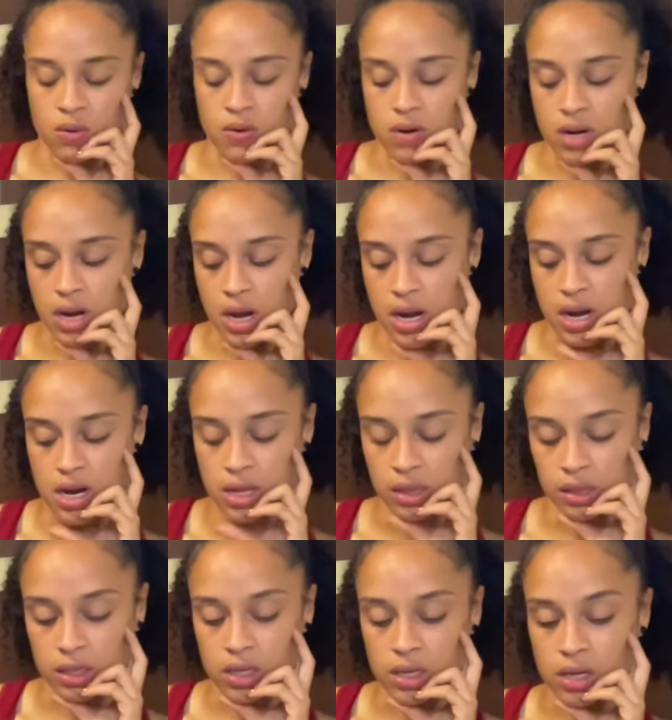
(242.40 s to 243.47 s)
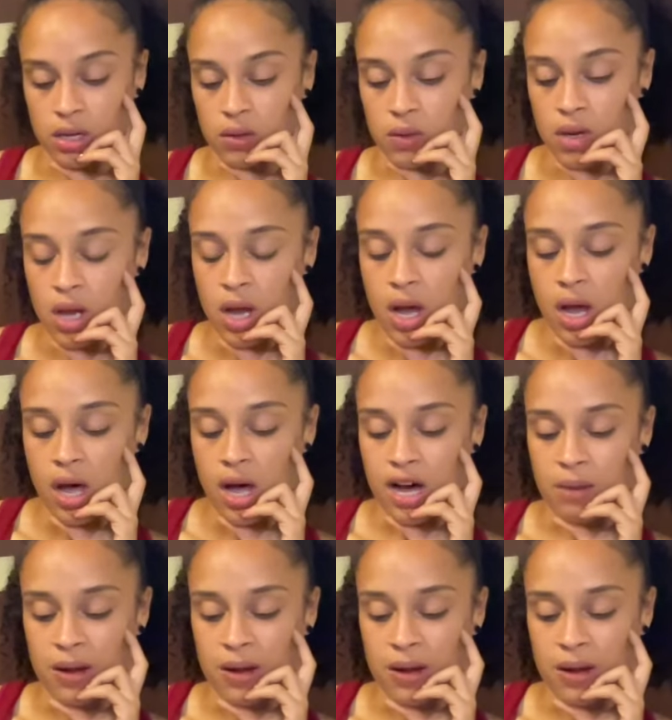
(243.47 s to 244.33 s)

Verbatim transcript: or a Leo. Um,